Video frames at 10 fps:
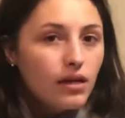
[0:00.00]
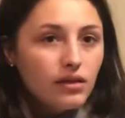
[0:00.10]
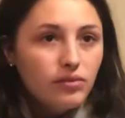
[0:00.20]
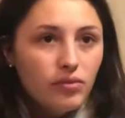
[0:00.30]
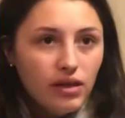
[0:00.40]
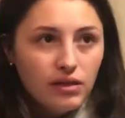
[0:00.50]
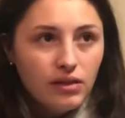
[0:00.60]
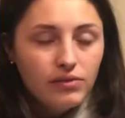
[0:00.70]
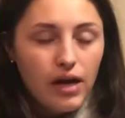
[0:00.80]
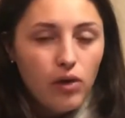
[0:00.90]
some things
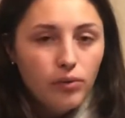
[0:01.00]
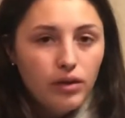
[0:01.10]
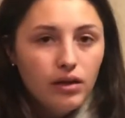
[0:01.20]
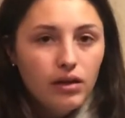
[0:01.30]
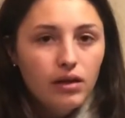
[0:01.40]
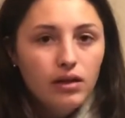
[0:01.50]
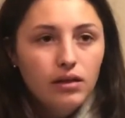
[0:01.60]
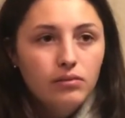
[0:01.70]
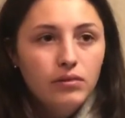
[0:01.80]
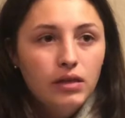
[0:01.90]
I've dealt with
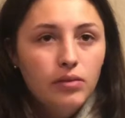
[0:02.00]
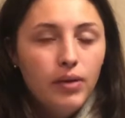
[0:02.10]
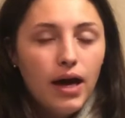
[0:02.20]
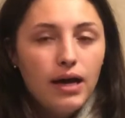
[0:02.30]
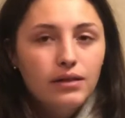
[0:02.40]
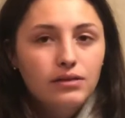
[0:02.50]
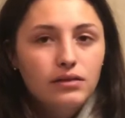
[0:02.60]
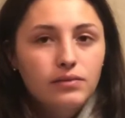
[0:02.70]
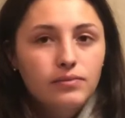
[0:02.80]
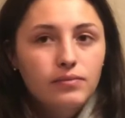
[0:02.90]
in the
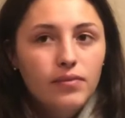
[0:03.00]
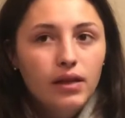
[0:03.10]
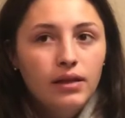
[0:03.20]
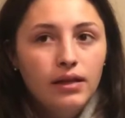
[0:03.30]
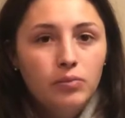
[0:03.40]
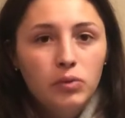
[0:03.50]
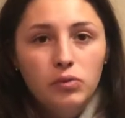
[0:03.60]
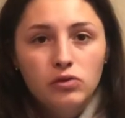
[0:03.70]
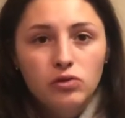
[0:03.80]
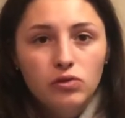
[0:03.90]
past. Like
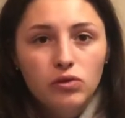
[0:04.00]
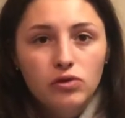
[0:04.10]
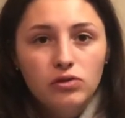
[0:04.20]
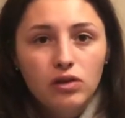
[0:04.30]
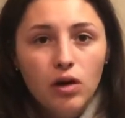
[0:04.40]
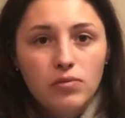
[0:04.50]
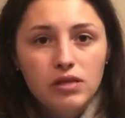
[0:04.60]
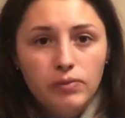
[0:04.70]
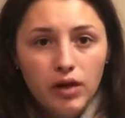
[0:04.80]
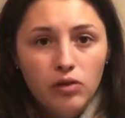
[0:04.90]
people in school used to call me
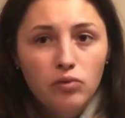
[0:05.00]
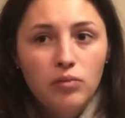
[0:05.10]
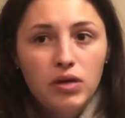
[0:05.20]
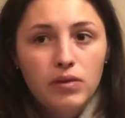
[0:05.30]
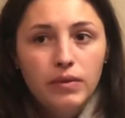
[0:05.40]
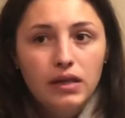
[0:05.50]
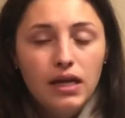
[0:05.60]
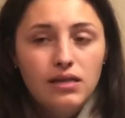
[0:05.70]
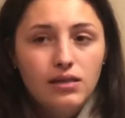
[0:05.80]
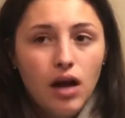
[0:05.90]
Spider Woman, but
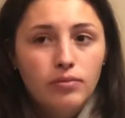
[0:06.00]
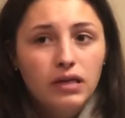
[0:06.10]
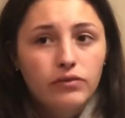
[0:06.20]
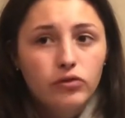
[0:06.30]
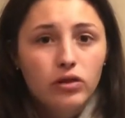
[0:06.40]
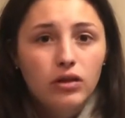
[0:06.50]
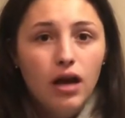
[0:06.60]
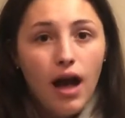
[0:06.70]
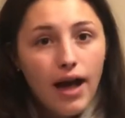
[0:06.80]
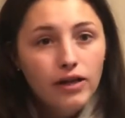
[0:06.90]
that stopped after
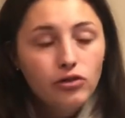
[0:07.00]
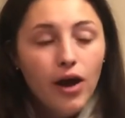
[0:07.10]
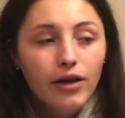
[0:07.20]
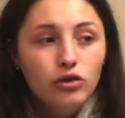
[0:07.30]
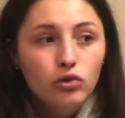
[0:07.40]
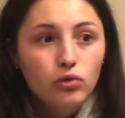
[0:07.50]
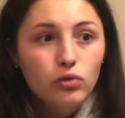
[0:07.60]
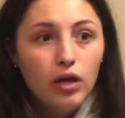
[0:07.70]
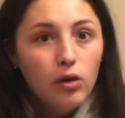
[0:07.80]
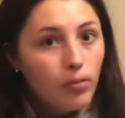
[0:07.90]
I tried to
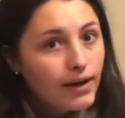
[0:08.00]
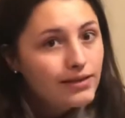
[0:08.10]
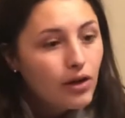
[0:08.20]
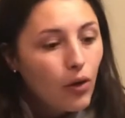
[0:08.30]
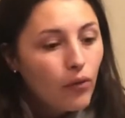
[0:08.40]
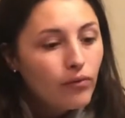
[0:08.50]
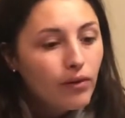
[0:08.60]
kill myself.